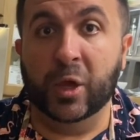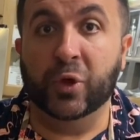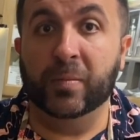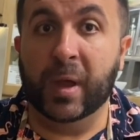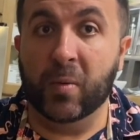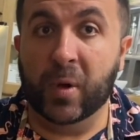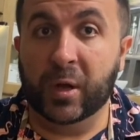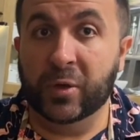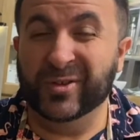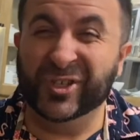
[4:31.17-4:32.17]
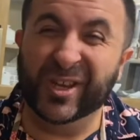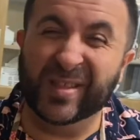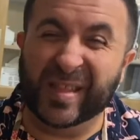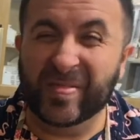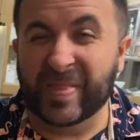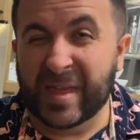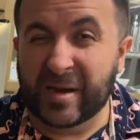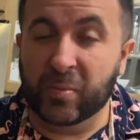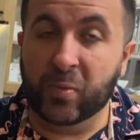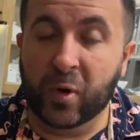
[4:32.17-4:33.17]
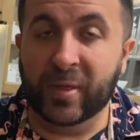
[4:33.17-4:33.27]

You might want to use just a little more